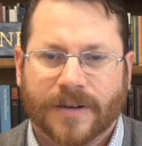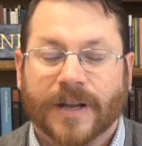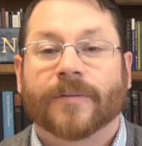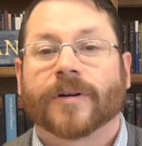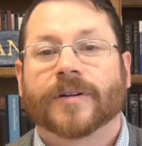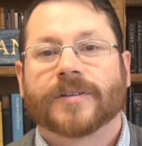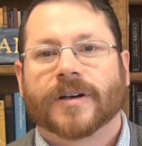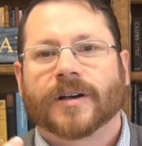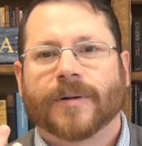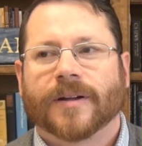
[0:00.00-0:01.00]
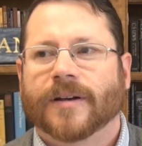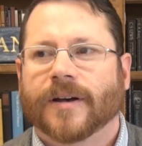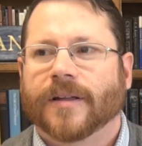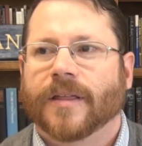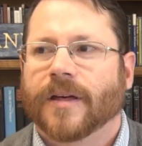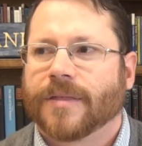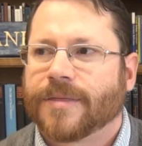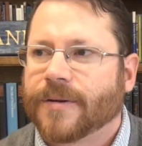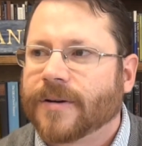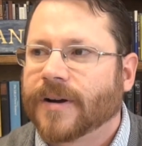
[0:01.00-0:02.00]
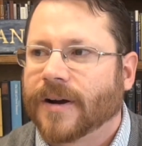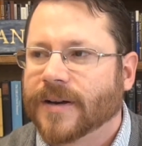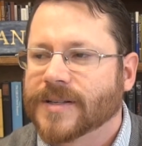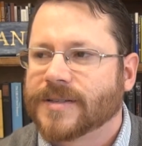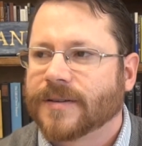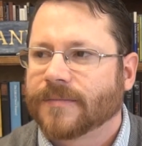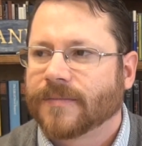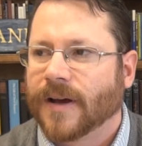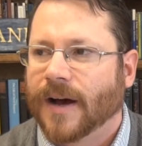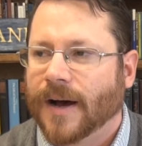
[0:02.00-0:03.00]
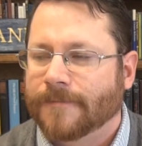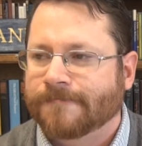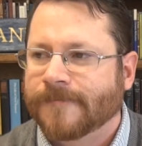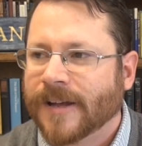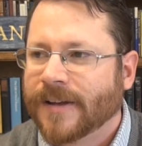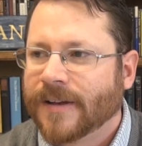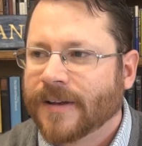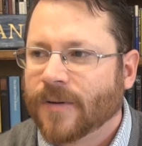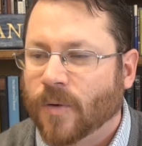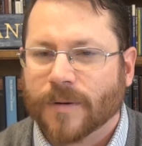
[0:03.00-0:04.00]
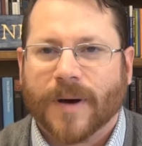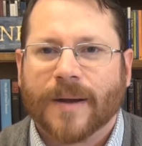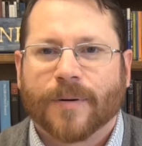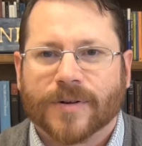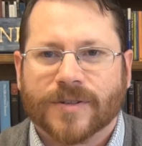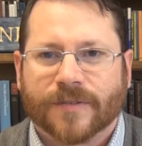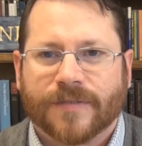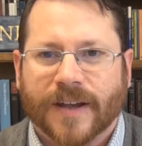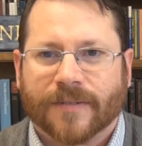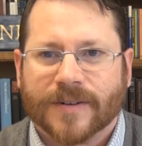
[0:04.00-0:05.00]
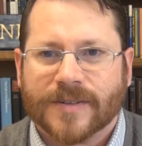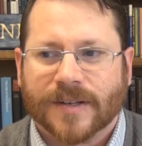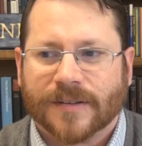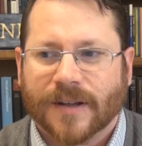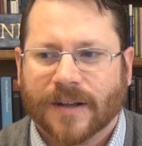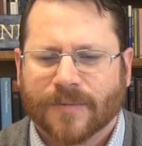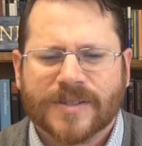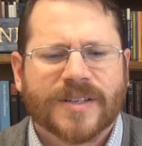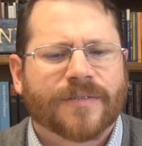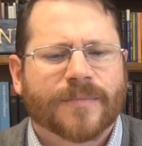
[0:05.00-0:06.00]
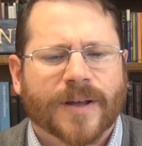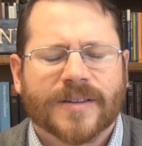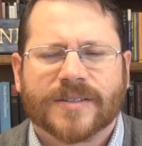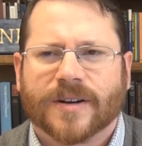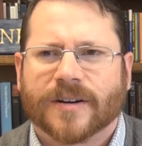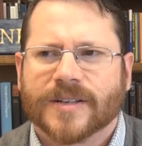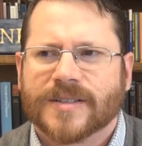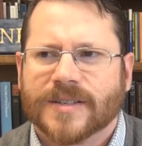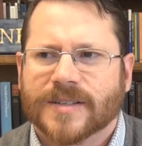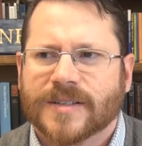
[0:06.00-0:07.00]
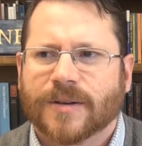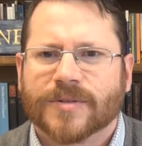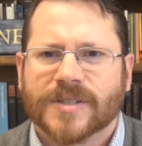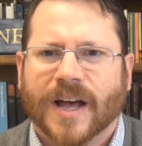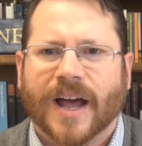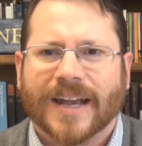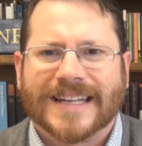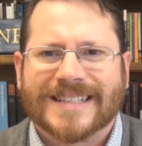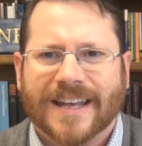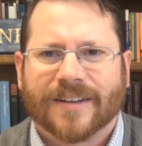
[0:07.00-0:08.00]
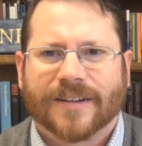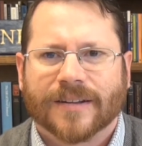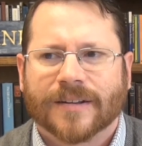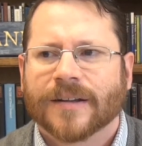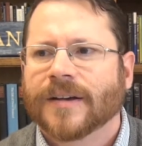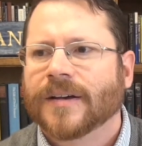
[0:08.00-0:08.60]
Now we're going to talk about a third artist, one of my personal favorites. And what's different about this artist is he was not an Italian